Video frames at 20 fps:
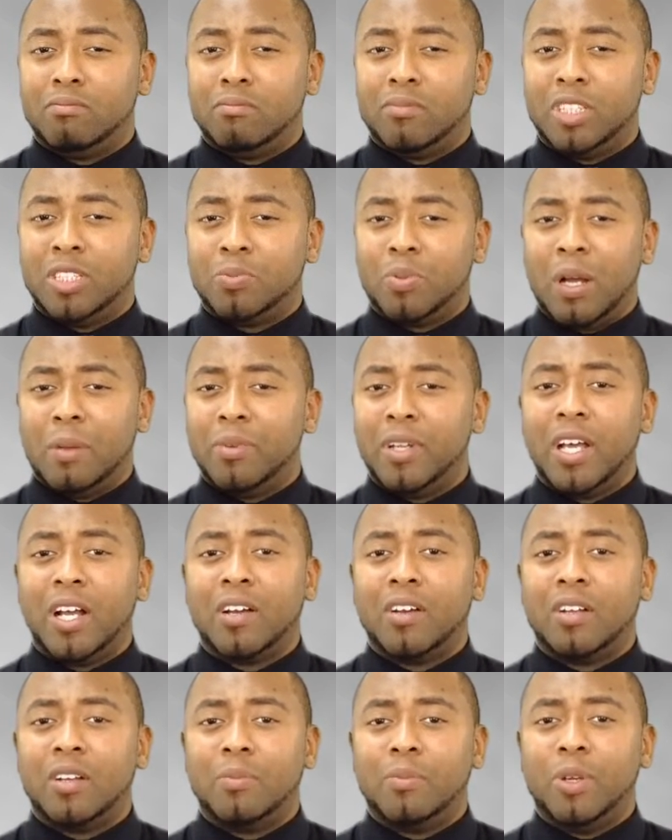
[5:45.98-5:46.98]
it's probably not
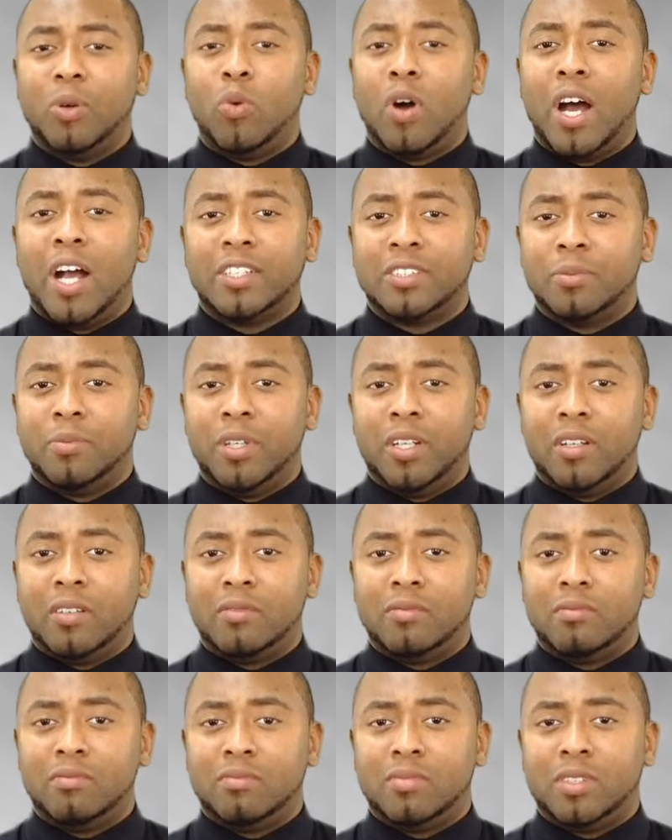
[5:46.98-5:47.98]
going to be wise of me to
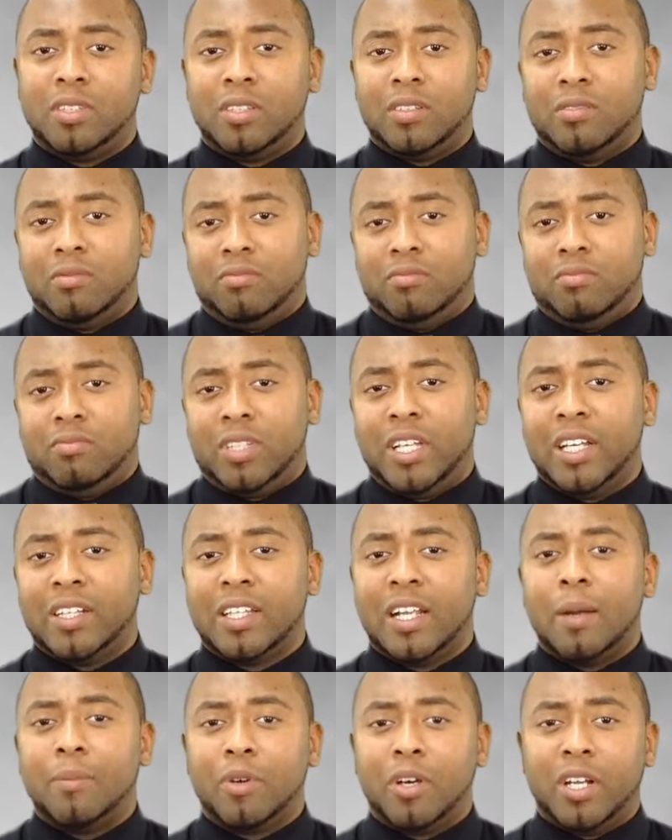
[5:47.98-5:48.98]
think
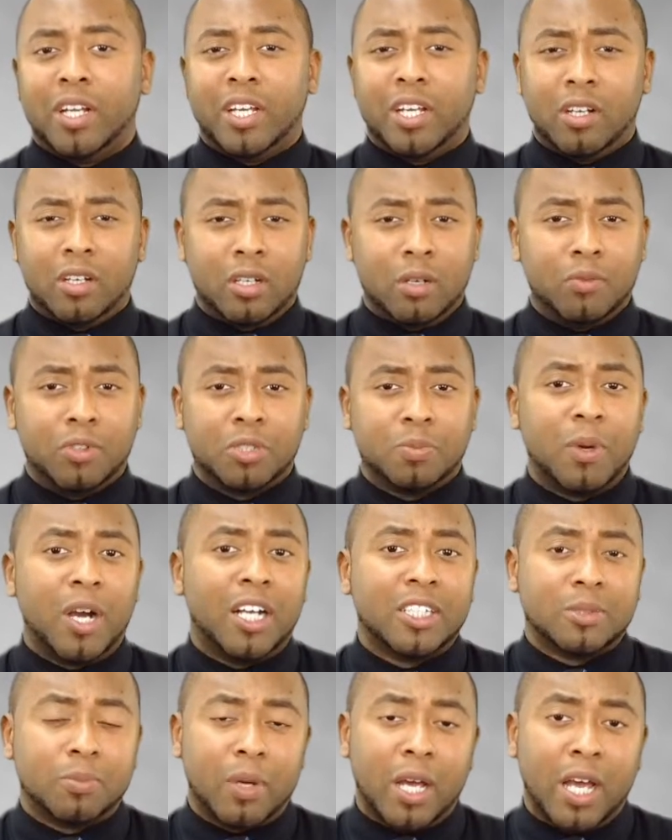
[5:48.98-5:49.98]
that I'm going to get a good
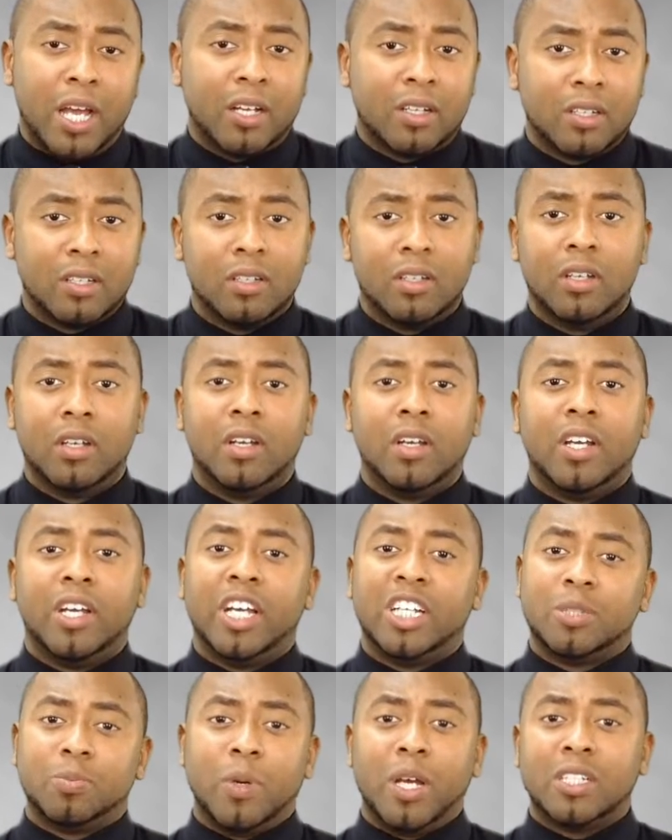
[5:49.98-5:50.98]
response back,
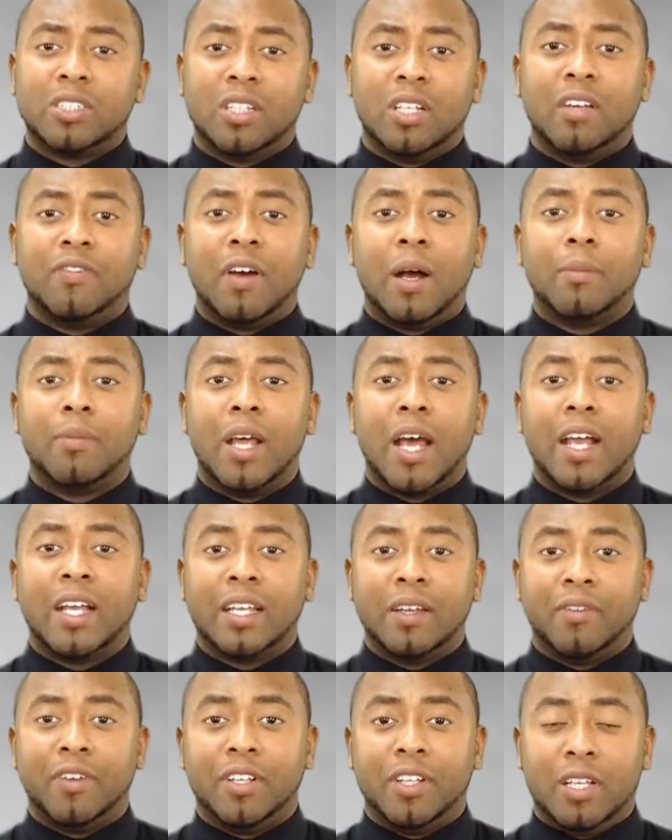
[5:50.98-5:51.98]
especially if I'm not
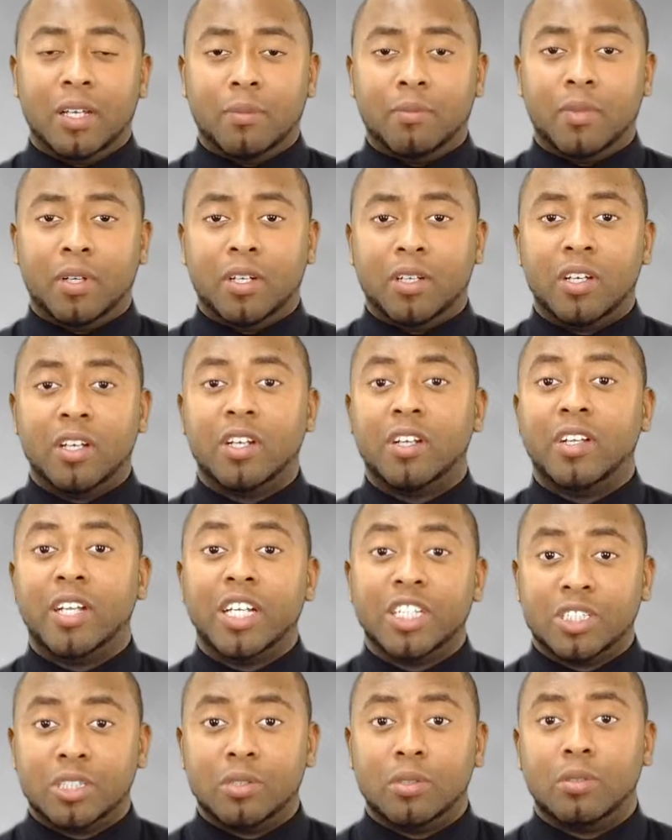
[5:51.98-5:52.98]
giving them a good
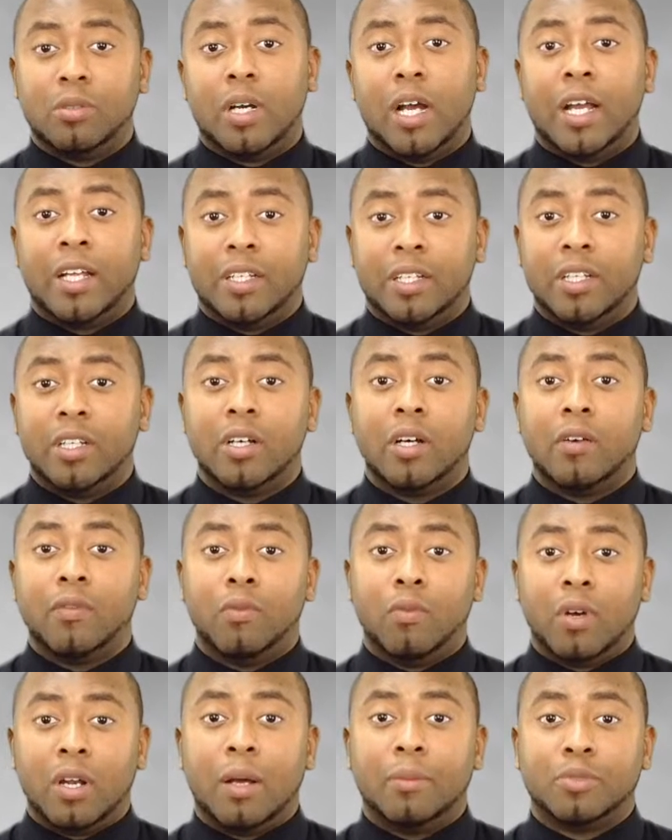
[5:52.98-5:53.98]
initial idea of
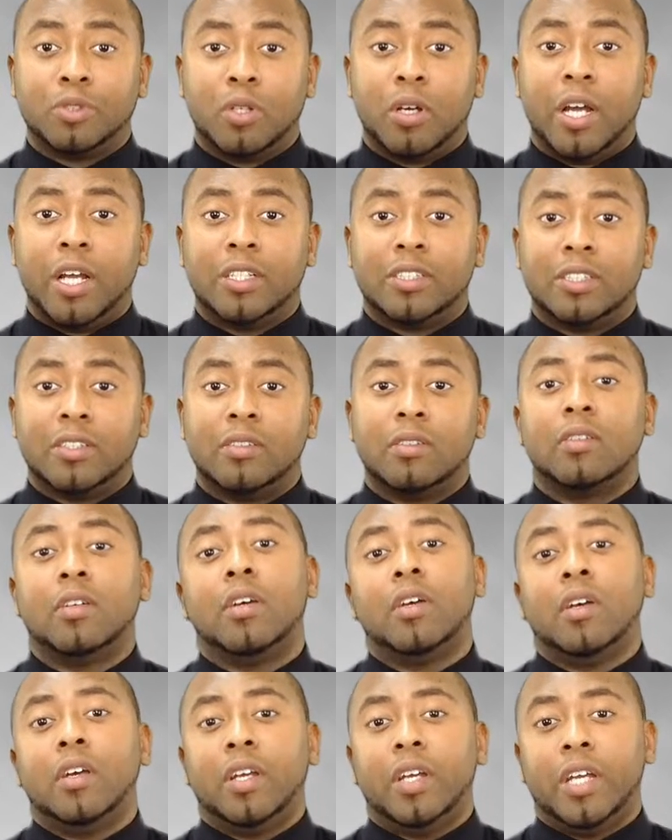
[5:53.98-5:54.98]
what I'm trying to
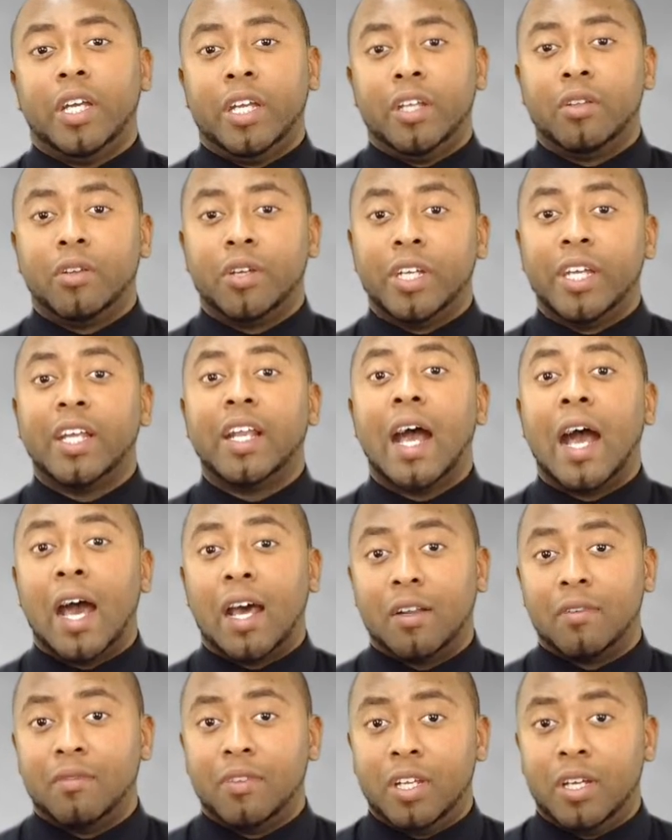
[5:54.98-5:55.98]
either get
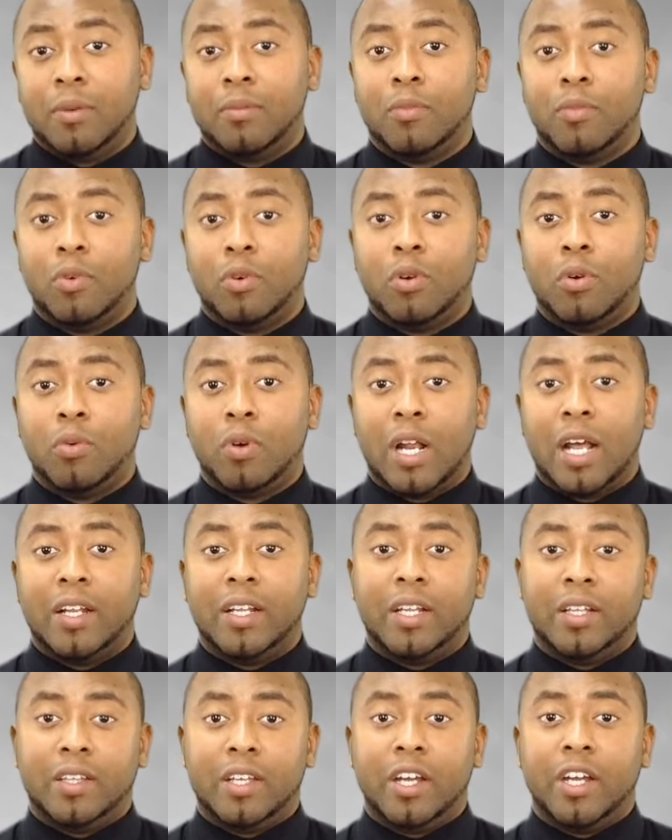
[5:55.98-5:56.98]
out of them or what I
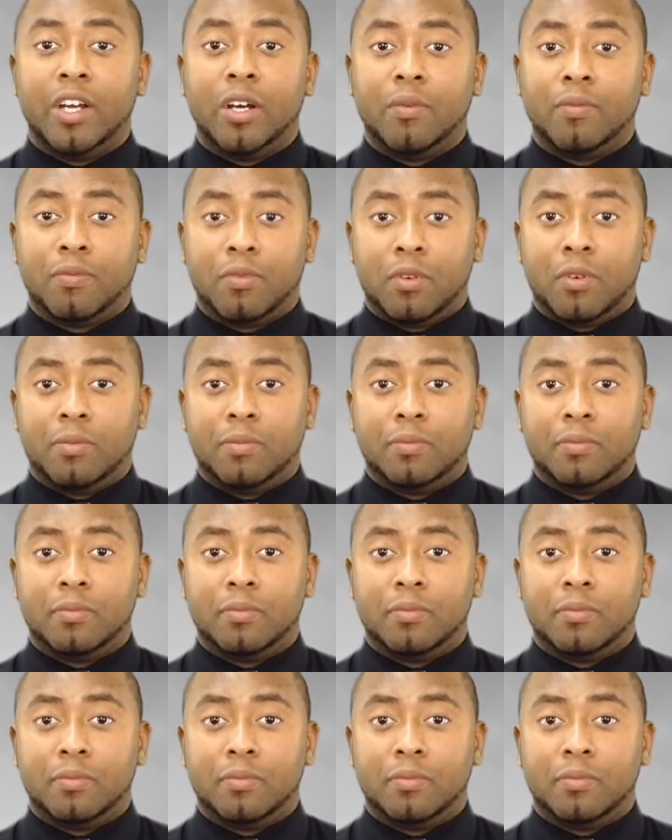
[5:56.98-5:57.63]
need their help from.